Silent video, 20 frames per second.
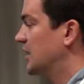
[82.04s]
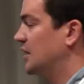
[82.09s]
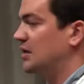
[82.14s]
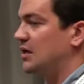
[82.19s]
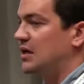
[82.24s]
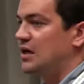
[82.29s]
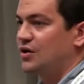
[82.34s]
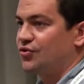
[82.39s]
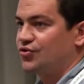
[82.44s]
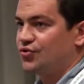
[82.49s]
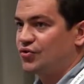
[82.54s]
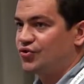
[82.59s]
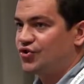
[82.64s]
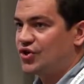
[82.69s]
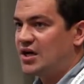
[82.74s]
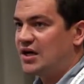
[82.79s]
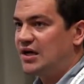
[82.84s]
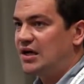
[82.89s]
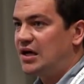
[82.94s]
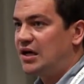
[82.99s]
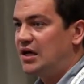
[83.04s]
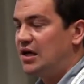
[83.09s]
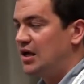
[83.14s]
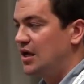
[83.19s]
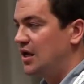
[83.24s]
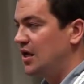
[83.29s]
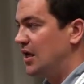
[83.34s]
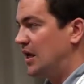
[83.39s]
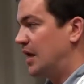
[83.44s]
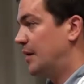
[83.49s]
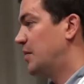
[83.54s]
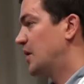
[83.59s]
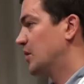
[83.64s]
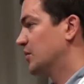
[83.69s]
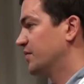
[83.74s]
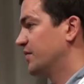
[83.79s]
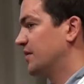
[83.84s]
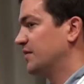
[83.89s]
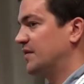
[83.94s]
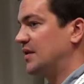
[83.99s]
in Hangzhou, China.
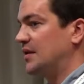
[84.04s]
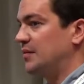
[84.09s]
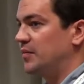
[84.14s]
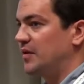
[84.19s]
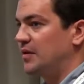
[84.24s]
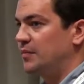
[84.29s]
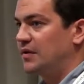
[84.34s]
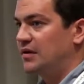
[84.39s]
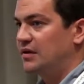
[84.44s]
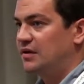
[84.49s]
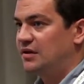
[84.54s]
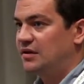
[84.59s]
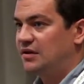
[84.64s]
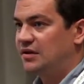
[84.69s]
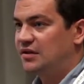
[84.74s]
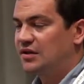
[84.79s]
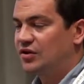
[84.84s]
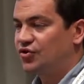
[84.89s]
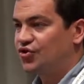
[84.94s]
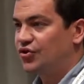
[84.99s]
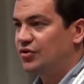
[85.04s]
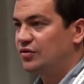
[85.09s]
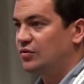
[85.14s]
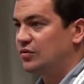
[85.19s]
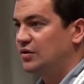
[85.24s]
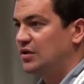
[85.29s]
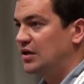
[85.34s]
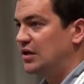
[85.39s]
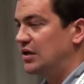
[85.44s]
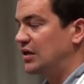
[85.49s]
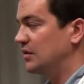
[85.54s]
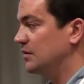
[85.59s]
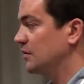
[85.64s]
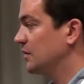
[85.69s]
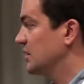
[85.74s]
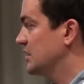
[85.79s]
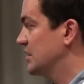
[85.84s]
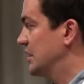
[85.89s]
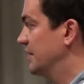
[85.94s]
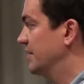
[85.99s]
About 15 people, in addition to the
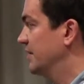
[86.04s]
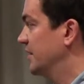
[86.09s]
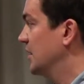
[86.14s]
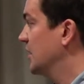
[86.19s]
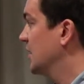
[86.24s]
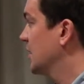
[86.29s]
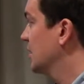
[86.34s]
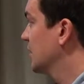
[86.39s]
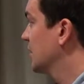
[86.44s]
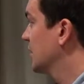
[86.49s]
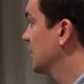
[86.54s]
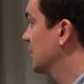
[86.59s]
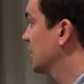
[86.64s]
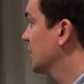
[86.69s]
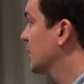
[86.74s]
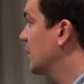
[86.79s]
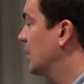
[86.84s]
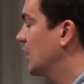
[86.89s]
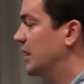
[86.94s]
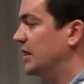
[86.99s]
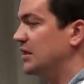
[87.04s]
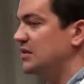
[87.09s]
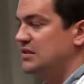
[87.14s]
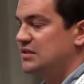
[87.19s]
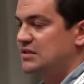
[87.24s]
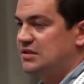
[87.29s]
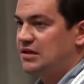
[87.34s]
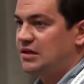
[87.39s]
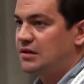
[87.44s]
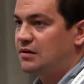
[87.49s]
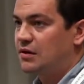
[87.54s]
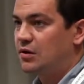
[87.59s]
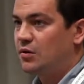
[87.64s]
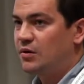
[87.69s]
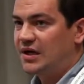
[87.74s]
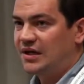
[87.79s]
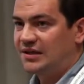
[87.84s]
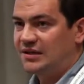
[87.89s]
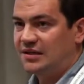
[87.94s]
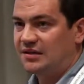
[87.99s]
Slovenian colleagues, are
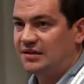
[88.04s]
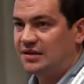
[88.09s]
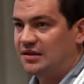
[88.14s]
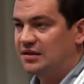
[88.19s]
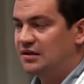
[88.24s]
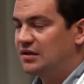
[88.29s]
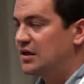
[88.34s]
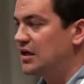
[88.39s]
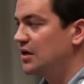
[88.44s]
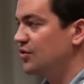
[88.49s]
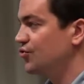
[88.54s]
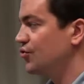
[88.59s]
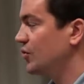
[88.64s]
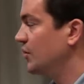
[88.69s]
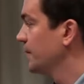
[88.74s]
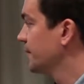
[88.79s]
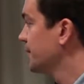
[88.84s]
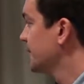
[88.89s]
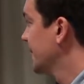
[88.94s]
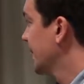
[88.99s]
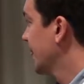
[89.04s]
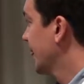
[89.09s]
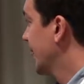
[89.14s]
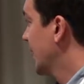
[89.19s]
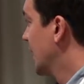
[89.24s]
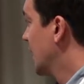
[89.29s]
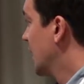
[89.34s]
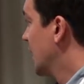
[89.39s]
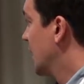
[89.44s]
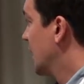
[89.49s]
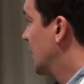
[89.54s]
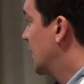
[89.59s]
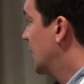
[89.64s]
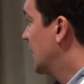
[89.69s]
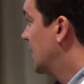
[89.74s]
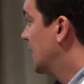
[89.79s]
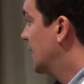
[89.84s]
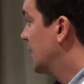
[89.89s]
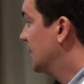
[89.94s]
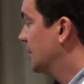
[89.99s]
located in Hangzhou.
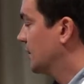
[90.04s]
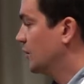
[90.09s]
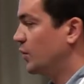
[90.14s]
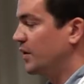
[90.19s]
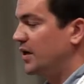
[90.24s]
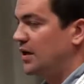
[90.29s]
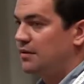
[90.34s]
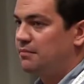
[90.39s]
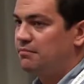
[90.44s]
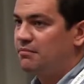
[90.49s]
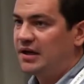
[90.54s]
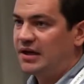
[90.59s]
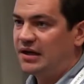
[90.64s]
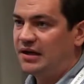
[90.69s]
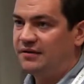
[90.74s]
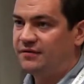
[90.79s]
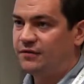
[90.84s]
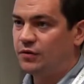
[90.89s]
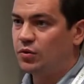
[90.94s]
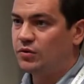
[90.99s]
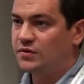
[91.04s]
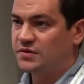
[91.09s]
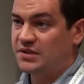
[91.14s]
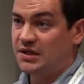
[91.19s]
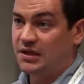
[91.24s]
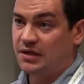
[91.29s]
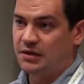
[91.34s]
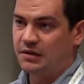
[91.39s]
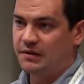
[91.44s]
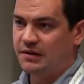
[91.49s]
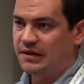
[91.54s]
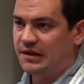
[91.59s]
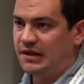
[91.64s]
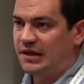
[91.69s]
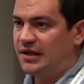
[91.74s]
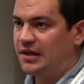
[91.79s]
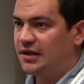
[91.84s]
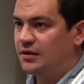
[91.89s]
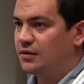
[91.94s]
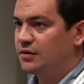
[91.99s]
We are mainly focusing
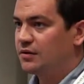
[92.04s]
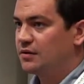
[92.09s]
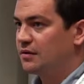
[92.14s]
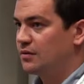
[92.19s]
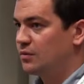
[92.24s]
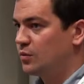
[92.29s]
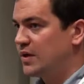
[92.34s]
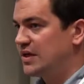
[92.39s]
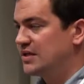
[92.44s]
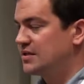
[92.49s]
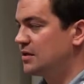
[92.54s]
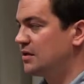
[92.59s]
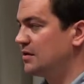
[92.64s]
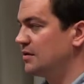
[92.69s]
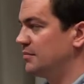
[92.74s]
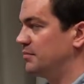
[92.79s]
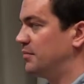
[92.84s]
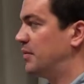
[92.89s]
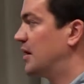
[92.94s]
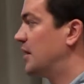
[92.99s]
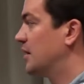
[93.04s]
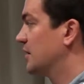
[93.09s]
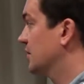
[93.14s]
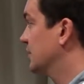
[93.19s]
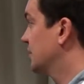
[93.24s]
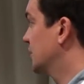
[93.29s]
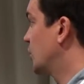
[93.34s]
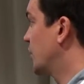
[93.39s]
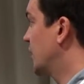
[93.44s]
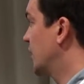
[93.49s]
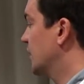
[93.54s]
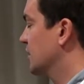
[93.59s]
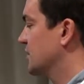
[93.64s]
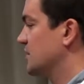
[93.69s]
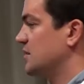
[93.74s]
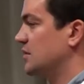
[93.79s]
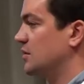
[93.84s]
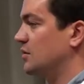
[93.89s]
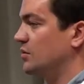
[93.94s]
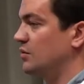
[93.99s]
currently on western part of the world,
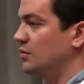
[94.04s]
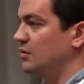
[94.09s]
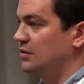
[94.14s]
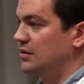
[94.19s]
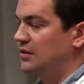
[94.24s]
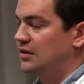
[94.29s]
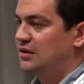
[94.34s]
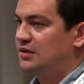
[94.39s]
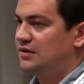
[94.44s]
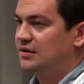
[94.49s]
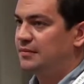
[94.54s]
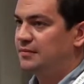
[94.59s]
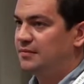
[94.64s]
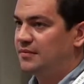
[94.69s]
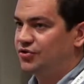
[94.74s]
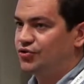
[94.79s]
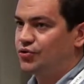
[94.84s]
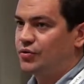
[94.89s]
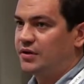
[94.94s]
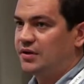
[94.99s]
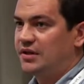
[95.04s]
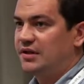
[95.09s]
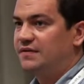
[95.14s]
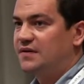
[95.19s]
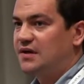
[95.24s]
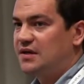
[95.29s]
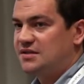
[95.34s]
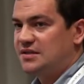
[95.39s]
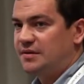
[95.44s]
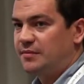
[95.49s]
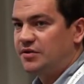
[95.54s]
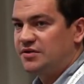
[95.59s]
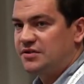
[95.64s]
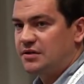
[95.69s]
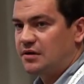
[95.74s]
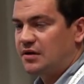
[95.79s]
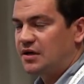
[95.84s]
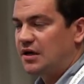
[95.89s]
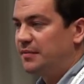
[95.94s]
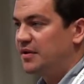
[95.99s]
so the majority of customers
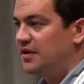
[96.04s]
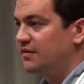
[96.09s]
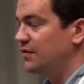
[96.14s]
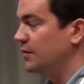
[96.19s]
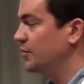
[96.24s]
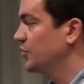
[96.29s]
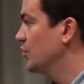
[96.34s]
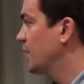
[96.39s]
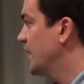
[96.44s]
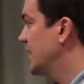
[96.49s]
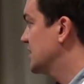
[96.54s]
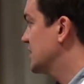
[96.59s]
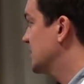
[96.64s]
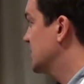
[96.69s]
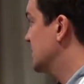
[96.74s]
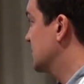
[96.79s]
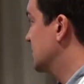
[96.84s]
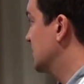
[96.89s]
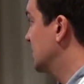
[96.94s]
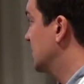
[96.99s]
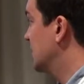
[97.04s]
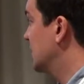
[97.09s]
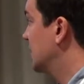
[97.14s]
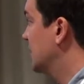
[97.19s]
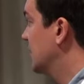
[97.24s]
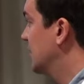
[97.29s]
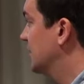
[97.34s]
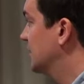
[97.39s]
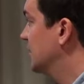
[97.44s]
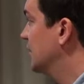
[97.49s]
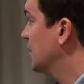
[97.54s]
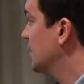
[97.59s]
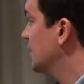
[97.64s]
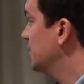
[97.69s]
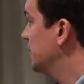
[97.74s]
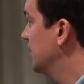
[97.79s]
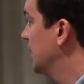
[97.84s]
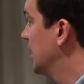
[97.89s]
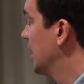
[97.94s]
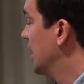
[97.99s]
are coming from US and
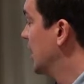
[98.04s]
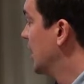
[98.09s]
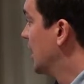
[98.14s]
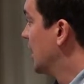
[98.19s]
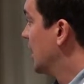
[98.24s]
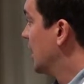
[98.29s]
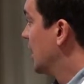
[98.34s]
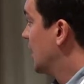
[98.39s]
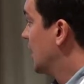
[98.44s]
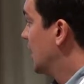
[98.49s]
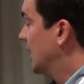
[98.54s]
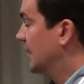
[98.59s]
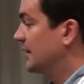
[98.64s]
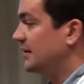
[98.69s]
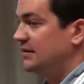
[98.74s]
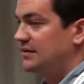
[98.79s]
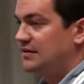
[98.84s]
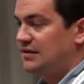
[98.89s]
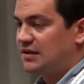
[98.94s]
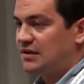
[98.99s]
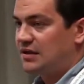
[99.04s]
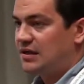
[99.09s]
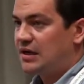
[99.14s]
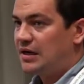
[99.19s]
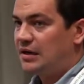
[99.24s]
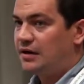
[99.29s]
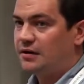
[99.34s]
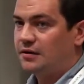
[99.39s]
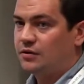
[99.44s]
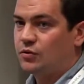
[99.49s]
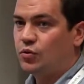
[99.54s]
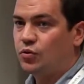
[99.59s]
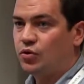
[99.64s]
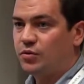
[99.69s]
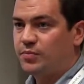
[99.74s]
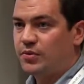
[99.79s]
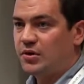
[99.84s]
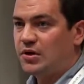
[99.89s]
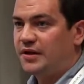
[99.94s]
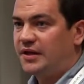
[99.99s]
Europe. And our
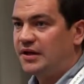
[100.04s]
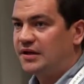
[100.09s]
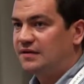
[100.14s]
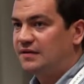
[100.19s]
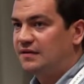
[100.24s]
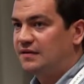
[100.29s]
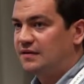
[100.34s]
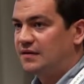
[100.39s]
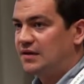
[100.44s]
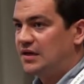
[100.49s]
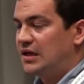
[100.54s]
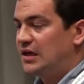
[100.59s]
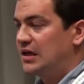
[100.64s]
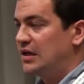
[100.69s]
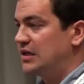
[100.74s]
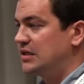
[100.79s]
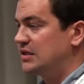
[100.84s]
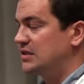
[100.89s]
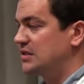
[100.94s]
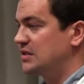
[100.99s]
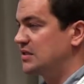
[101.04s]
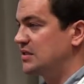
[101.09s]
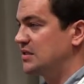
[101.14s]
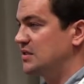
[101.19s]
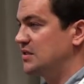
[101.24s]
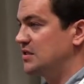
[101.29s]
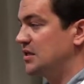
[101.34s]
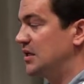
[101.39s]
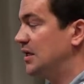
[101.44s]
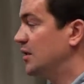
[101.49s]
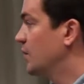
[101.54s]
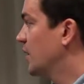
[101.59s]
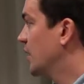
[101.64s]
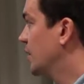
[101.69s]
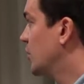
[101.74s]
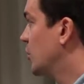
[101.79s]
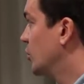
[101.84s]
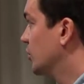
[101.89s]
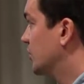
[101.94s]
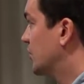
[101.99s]
core product is in-wheel
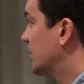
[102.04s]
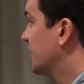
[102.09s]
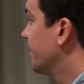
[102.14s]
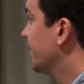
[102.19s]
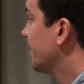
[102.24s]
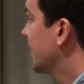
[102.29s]
motor.